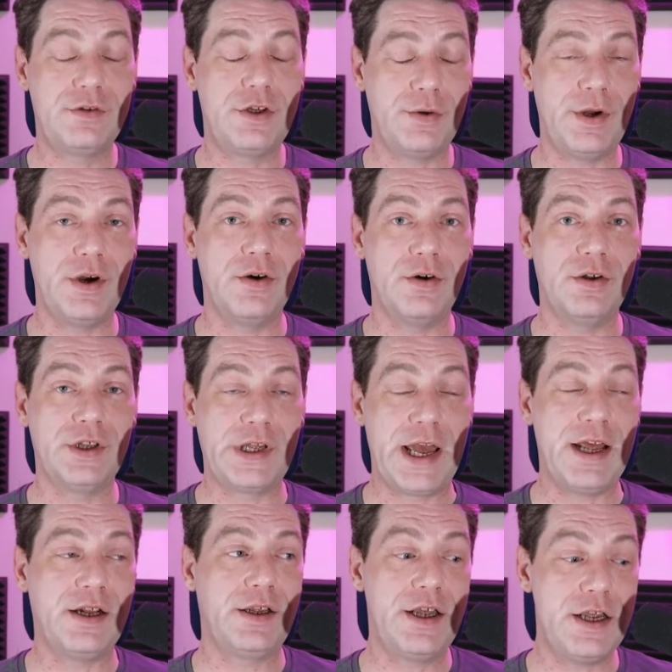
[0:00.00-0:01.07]
do it all
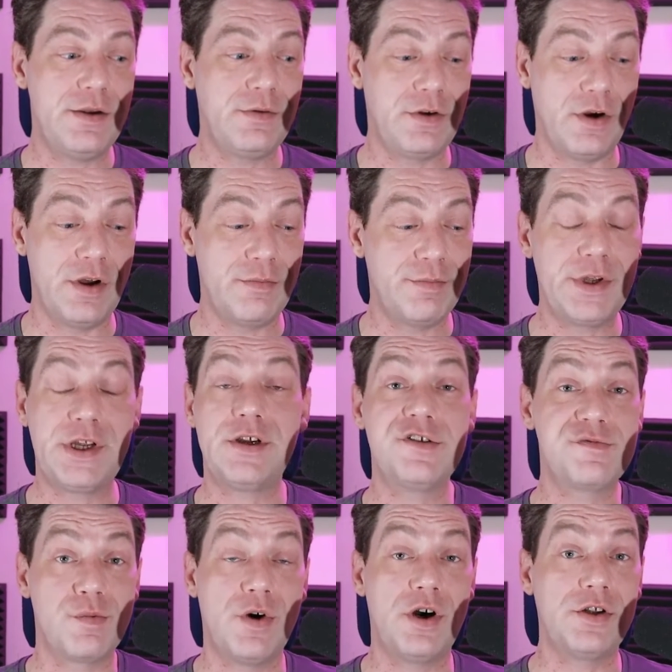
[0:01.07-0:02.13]
again, keep going,
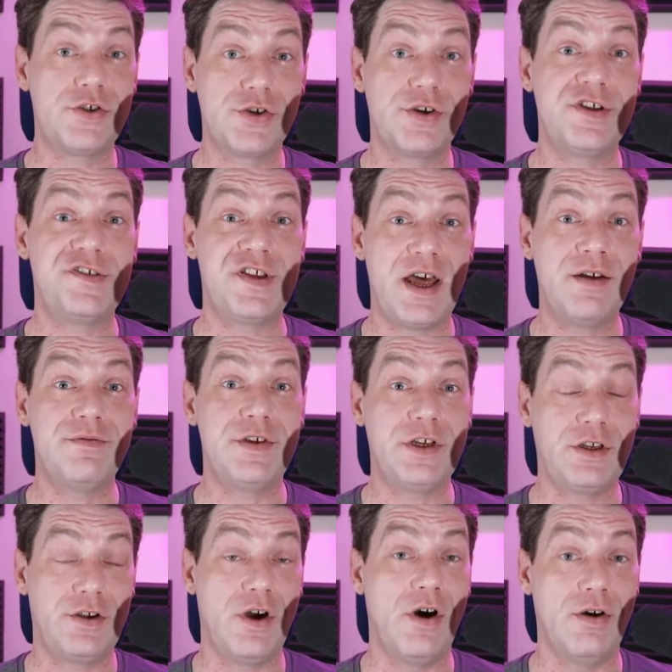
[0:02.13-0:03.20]
because what choice have you
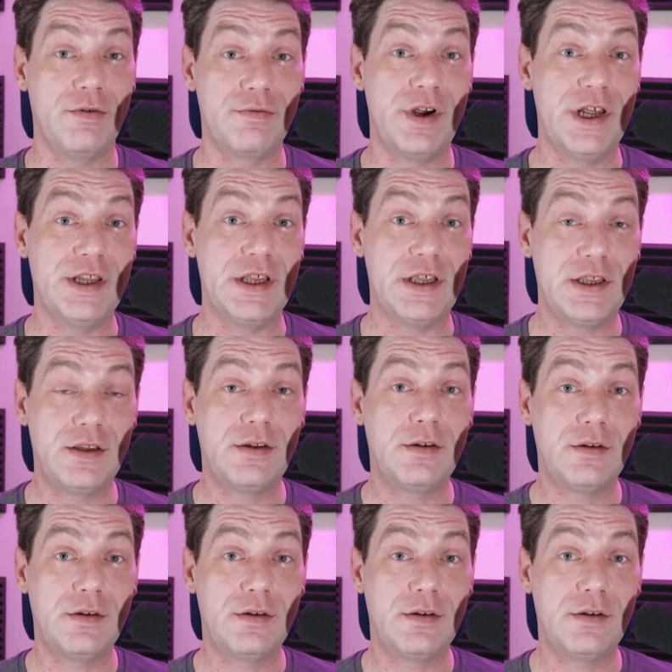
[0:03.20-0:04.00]
got, really?